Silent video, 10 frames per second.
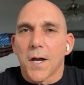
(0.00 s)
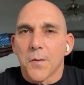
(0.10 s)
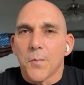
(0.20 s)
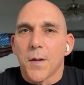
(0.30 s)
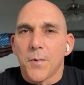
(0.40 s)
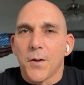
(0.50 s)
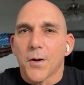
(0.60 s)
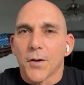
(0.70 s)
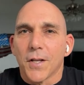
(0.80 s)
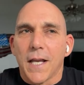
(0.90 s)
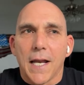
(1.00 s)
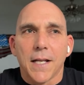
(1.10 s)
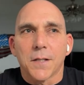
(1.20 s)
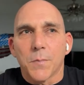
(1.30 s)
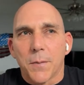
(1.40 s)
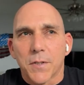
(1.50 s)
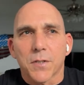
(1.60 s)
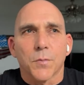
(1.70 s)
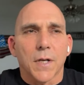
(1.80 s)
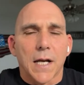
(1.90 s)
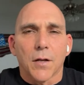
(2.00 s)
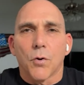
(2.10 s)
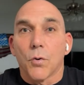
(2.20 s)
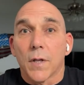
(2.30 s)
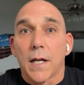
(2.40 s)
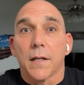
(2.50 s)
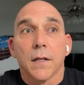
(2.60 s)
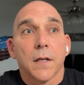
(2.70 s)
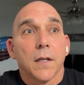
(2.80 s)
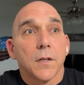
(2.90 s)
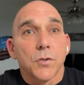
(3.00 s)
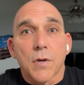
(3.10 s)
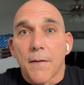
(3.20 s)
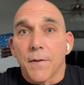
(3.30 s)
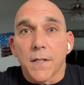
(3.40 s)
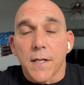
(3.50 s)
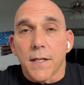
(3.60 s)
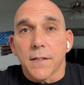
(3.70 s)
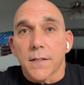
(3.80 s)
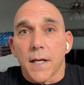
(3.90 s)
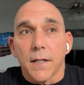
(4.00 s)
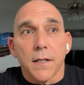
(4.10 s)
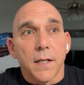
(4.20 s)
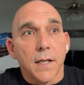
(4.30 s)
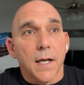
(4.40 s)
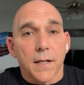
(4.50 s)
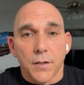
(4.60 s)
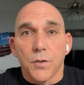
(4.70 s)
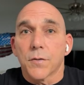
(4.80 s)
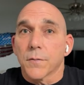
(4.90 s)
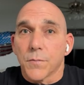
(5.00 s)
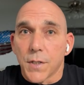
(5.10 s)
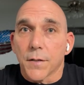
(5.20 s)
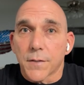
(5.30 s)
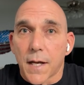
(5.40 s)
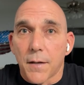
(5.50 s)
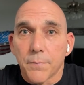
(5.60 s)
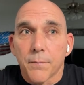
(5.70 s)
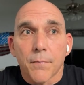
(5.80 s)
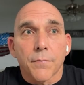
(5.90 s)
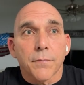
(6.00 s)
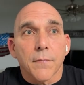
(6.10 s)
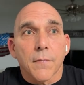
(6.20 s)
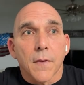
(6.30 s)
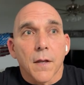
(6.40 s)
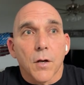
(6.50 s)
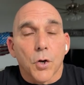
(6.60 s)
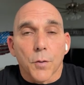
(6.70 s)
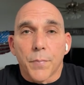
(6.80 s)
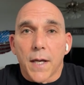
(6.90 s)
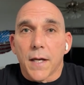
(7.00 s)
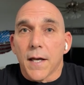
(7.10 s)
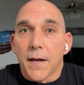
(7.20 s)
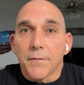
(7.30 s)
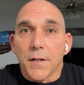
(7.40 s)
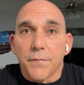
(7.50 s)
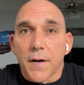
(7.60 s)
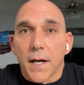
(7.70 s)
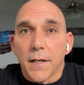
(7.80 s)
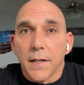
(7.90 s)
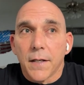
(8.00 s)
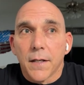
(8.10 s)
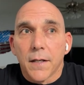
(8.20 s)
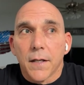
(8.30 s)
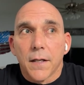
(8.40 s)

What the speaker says: right? Maybe early 80s. Maybe someone got a whole lot of traffic tickets that he had to do some jail time or pay a hefty fine